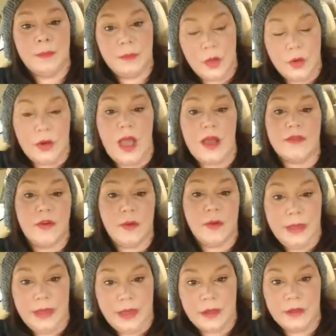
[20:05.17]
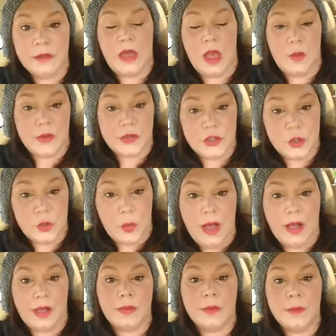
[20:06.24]
you're not for me. I wish you
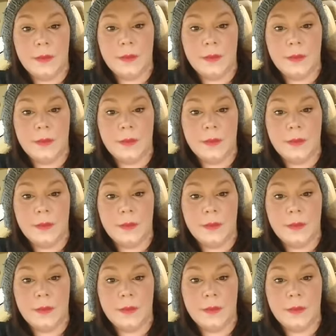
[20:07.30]
well.